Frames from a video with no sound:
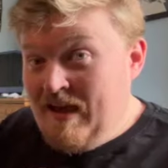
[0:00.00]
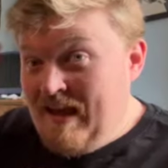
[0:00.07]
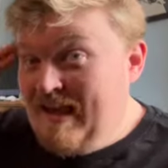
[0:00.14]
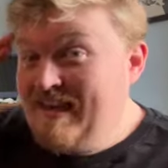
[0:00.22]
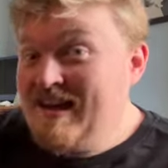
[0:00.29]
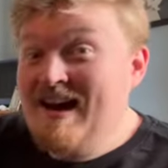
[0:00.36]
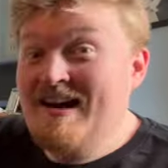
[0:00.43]

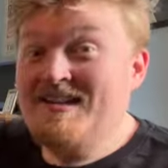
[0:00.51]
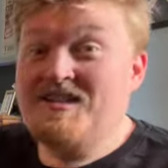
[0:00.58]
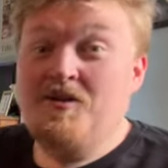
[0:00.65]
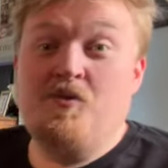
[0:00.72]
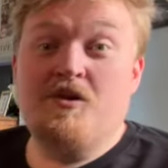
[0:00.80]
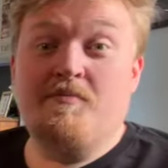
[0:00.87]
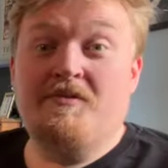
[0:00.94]
Hey guys,
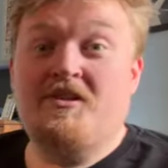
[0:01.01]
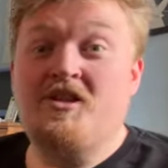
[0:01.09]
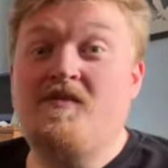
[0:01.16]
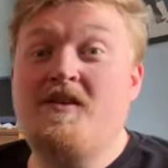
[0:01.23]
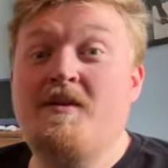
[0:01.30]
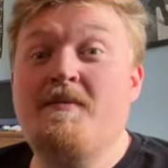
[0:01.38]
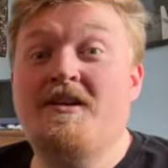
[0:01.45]
welcome back to
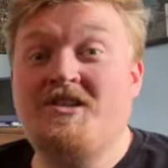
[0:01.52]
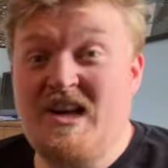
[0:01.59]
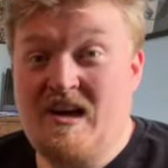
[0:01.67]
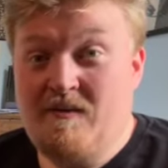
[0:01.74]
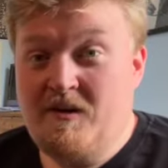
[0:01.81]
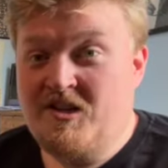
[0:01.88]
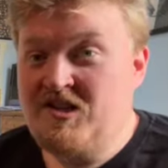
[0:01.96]
another video on my
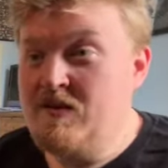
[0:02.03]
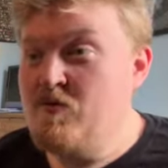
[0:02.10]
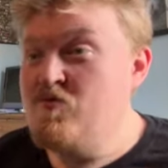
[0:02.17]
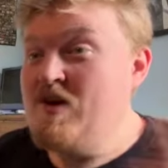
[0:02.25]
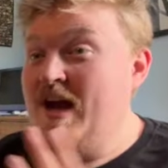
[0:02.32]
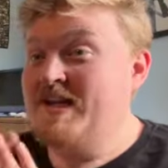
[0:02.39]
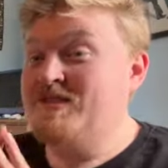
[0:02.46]
channel, welcome to another
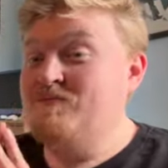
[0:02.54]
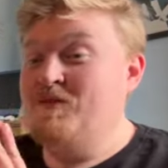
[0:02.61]
reaction.